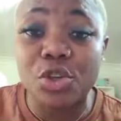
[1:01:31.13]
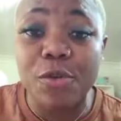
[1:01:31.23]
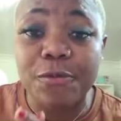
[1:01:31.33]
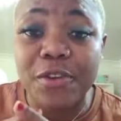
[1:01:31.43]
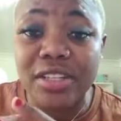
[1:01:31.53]

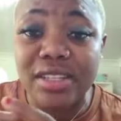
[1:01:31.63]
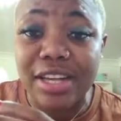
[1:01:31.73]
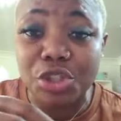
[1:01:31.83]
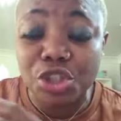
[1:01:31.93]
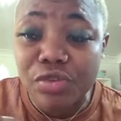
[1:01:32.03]
Your friends
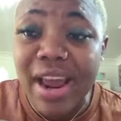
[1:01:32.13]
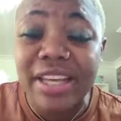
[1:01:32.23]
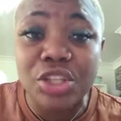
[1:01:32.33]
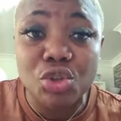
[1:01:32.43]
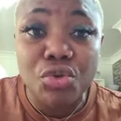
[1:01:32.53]
are
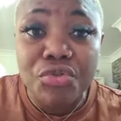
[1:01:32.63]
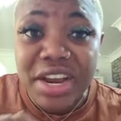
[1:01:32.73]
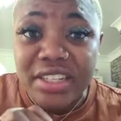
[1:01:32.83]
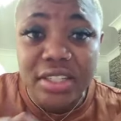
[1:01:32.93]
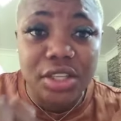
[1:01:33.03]
trying to
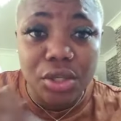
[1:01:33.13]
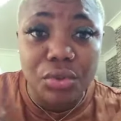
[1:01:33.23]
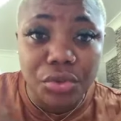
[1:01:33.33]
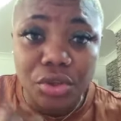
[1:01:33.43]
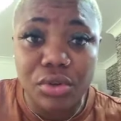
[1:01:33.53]

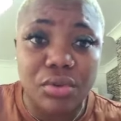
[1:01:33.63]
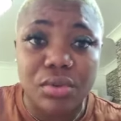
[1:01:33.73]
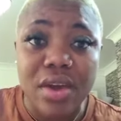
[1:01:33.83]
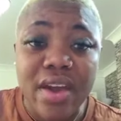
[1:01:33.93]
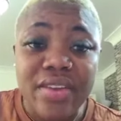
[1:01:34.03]
rescue
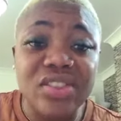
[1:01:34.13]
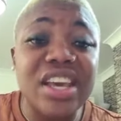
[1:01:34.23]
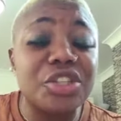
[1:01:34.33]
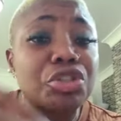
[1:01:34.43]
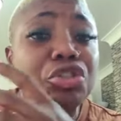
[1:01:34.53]
you.
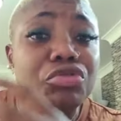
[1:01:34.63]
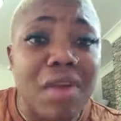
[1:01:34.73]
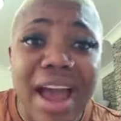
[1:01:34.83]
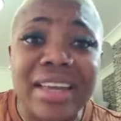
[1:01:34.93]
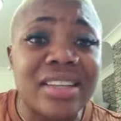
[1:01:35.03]
They
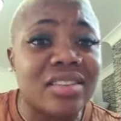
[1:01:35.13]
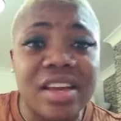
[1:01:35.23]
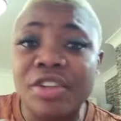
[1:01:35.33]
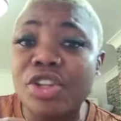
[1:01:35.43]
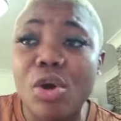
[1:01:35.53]

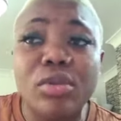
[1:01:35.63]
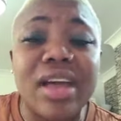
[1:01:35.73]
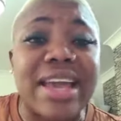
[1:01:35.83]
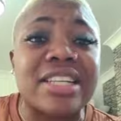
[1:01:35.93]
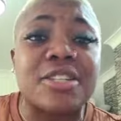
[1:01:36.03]
know
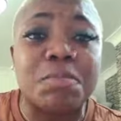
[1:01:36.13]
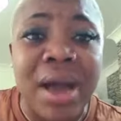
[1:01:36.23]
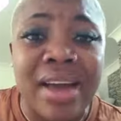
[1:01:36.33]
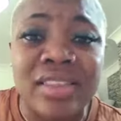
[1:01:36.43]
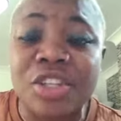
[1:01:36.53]
that it's
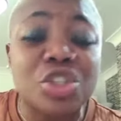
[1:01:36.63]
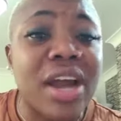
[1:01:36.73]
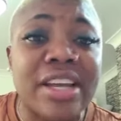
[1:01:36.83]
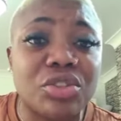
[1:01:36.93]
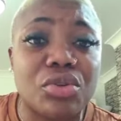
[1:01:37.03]
bad. They're
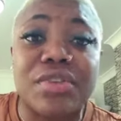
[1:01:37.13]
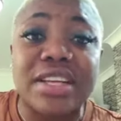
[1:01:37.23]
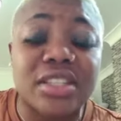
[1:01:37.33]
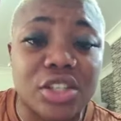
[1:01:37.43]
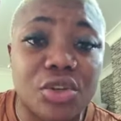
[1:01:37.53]
trying to
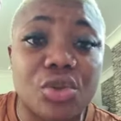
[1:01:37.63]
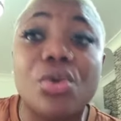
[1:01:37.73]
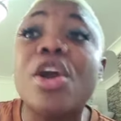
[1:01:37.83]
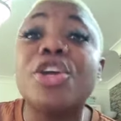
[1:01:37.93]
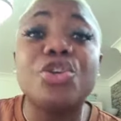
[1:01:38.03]
rescue
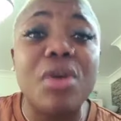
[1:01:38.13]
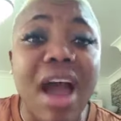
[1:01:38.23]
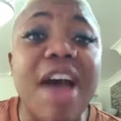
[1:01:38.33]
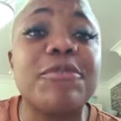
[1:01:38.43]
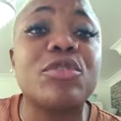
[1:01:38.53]
you. You
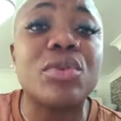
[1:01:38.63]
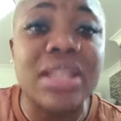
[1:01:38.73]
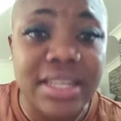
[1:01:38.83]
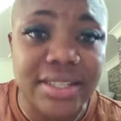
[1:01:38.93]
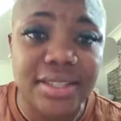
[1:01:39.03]
have to
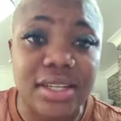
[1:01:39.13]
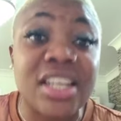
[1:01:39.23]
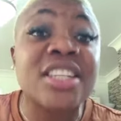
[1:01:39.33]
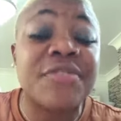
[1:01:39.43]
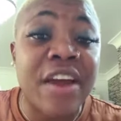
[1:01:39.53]
listen.
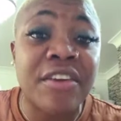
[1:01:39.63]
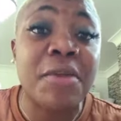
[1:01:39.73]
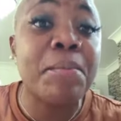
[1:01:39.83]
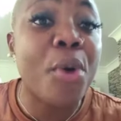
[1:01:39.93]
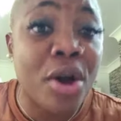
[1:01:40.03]
It's
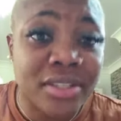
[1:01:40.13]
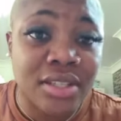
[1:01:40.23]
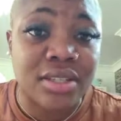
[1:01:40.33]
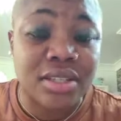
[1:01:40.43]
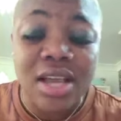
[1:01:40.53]
very
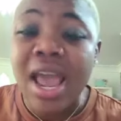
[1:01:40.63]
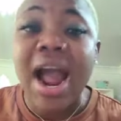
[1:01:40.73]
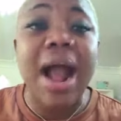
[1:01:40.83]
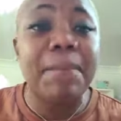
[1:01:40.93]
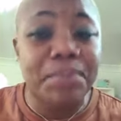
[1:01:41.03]
important.
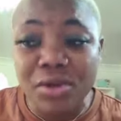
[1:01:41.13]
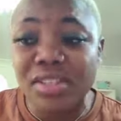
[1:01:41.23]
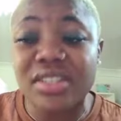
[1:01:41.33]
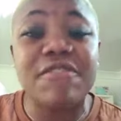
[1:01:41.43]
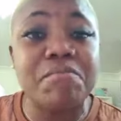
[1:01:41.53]

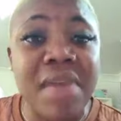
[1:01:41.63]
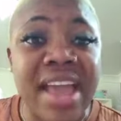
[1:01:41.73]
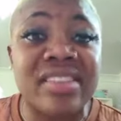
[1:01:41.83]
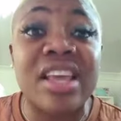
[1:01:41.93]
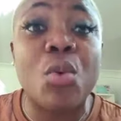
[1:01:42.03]
Abusive
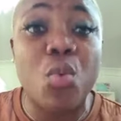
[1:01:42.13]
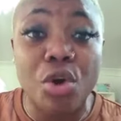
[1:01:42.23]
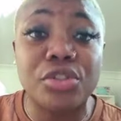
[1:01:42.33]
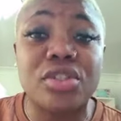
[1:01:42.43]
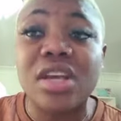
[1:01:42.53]
men, they
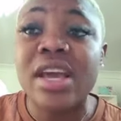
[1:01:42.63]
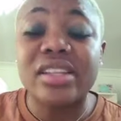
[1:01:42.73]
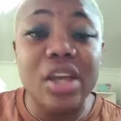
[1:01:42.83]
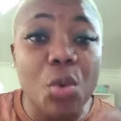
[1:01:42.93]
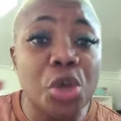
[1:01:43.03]
want
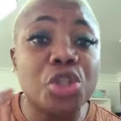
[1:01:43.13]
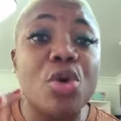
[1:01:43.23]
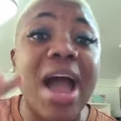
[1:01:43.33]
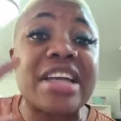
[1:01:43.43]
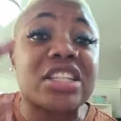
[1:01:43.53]

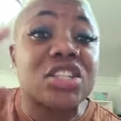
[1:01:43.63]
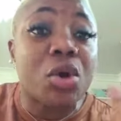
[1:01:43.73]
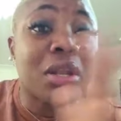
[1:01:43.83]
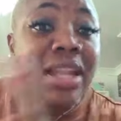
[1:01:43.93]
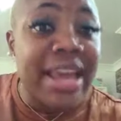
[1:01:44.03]
to
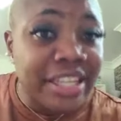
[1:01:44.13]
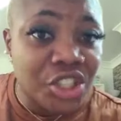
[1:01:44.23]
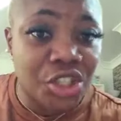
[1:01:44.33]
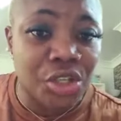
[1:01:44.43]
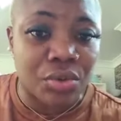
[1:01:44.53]

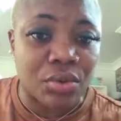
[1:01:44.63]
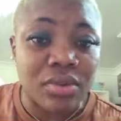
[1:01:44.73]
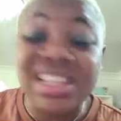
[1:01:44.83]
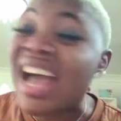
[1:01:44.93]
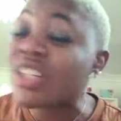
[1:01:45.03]
isolate you.
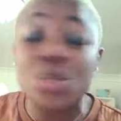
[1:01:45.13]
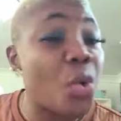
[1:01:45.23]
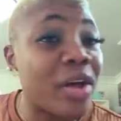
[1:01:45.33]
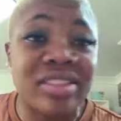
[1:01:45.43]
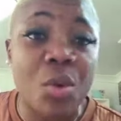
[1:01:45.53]
That's
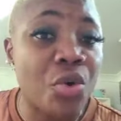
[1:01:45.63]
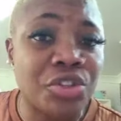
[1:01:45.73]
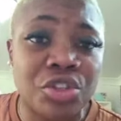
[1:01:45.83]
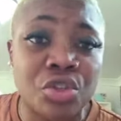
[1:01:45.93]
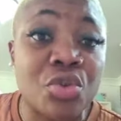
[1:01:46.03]
what they
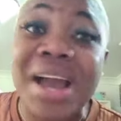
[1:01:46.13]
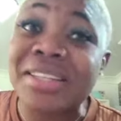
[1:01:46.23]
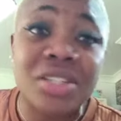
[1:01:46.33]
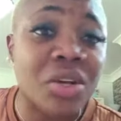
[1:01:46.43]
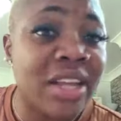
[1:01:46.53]
want to do.
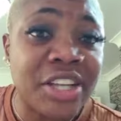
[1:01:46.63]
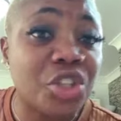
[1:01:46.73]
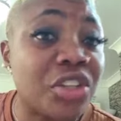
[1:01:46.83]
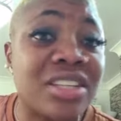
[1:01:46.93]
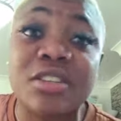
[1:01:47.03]

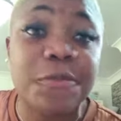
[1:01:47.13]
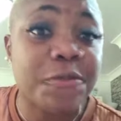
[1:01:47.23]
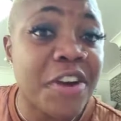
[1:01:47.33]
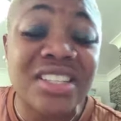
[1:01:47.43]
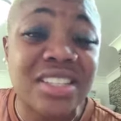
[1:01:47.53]
Isolation is the
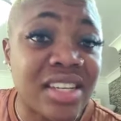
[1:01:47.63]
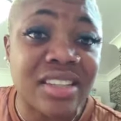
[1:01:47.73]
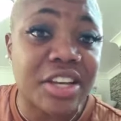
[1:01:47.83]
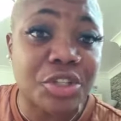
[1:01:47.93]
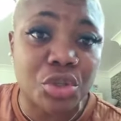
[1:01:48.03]
first
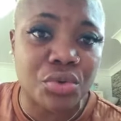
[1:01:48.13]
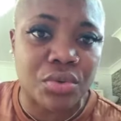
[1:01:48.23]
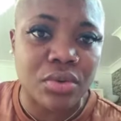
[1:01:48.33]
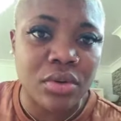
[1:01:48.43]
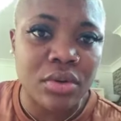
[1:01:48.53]
thing they
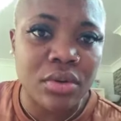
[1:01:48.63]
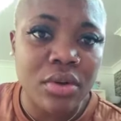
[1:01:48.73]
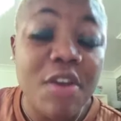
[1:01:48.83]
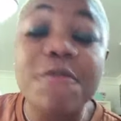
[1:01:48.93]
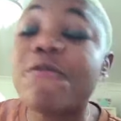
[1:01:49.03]
do.
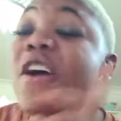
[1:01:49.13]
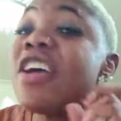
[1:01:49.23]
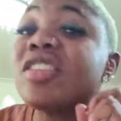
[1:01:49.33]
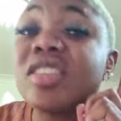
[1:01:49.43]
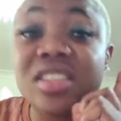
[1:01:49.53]

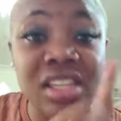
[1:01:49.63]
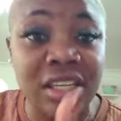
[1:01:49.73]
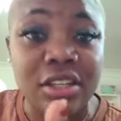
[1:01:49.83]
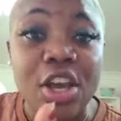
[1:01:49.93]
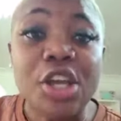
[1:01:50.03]
First
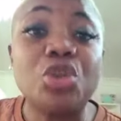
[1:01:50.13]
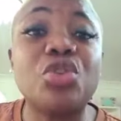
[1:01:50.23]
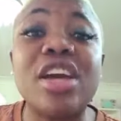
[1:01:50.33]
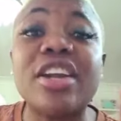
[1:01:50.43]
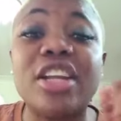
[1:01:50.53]
thing,
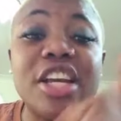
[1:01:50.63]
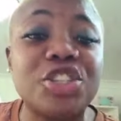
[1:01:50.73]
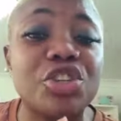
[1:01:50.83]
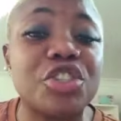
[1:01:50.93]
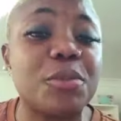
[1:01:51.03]
you their
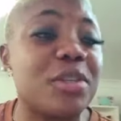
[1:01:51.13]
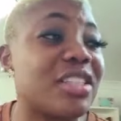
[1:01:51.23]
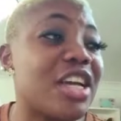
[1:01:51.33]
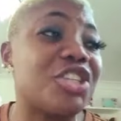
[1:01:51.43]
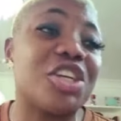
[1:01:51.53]
relationship, they
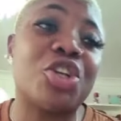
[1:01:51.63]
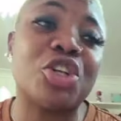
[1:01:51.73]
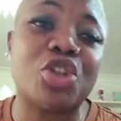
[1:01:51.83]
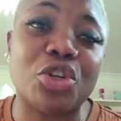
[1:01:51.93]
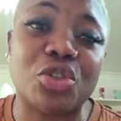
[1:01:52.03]
tell you, say,
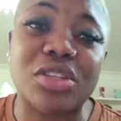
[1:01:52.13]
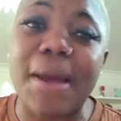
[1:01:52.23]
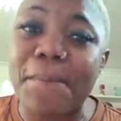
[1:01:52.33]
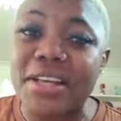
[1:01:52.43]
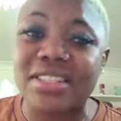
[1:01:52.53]
not talk to
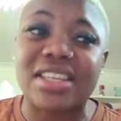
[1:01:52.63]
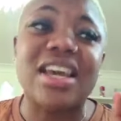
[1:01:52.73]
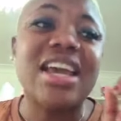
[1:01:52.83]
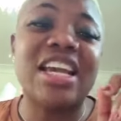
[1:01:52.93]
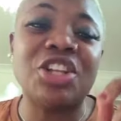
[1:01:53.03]
that person.
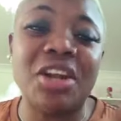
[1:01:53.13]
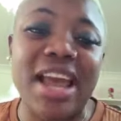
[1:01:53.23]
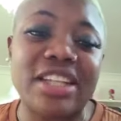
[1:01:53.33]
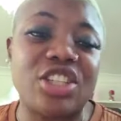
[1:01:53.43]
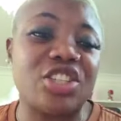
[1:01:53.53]
You know,
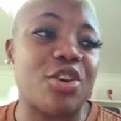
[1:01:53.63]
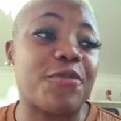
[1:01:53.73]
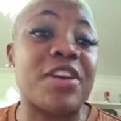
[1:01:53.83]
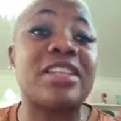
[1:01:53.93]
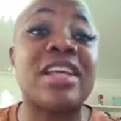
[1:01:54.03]
like this, your
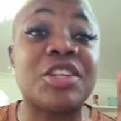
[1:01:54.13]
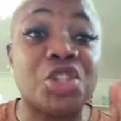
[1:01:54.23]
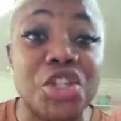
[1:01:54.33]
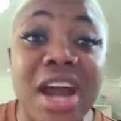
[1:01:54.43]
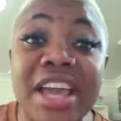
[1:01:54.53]
friend. They're
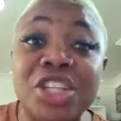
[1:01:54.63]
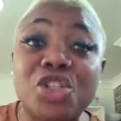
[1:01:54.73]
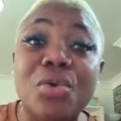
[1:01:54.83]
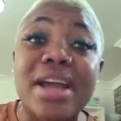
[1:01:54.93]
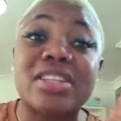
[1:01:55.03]
trying
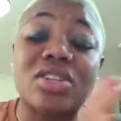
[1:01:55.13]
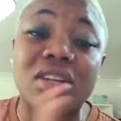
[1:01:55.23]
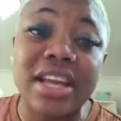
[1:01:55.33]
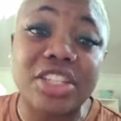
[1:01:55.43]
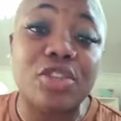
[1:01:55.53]
to
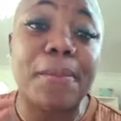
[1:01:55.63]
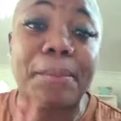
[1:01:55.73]
isolate you.